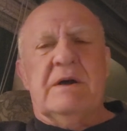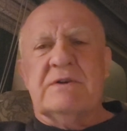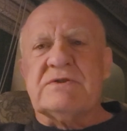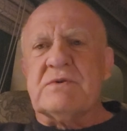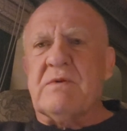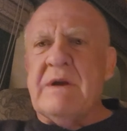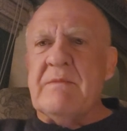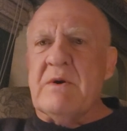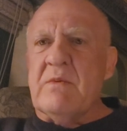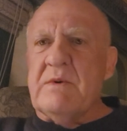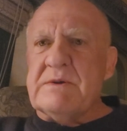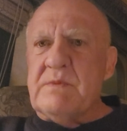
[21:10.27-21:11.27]
A
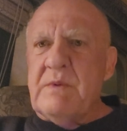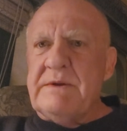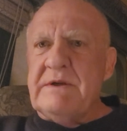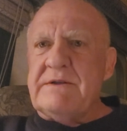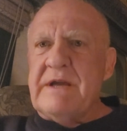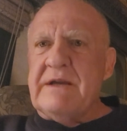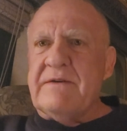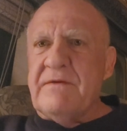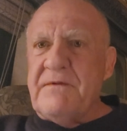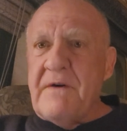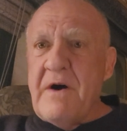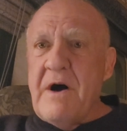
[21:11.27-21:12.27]
screamer was when you take a
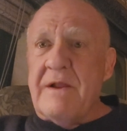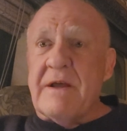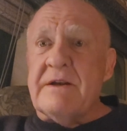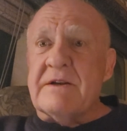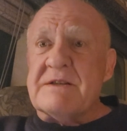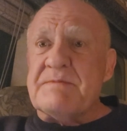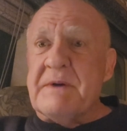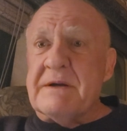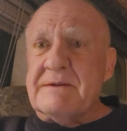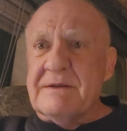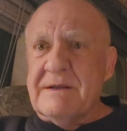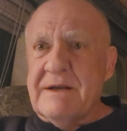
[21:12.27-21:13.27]
fall
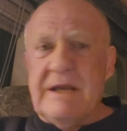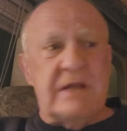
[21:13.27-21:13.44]
unexpectedly,